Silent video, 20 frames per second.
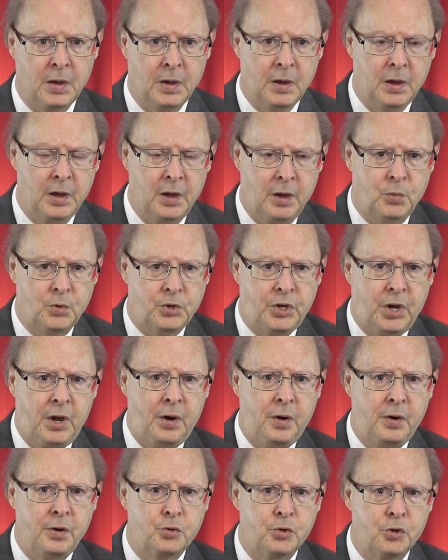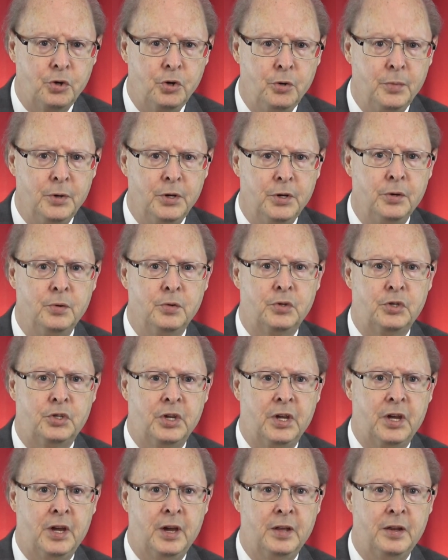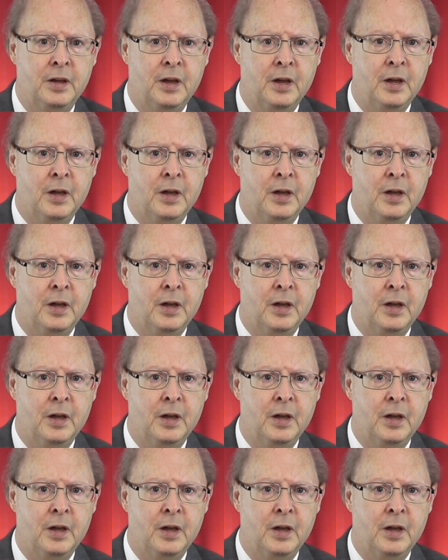It was Harry Truman who said,